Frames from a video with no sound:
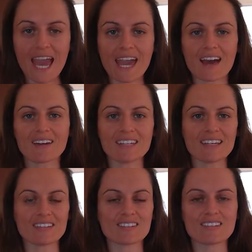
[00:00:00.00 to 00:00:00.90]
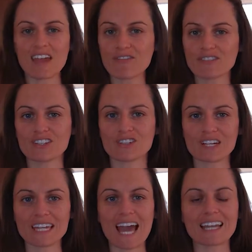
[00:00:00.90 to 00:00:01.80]
and is safe to
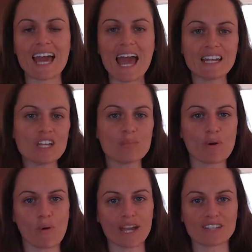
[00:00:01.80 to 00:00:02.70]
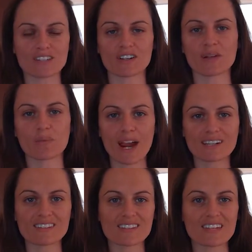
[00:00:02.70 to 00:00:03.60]
drink at any point during
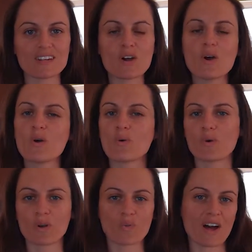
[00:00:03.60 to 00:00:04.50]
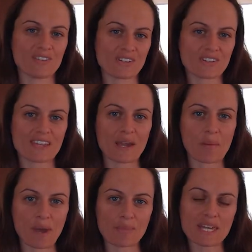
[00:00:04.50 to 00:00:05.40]
pregnancy or while nursing
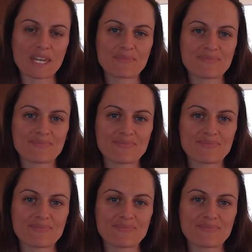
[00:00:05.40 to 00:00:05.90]
a baby.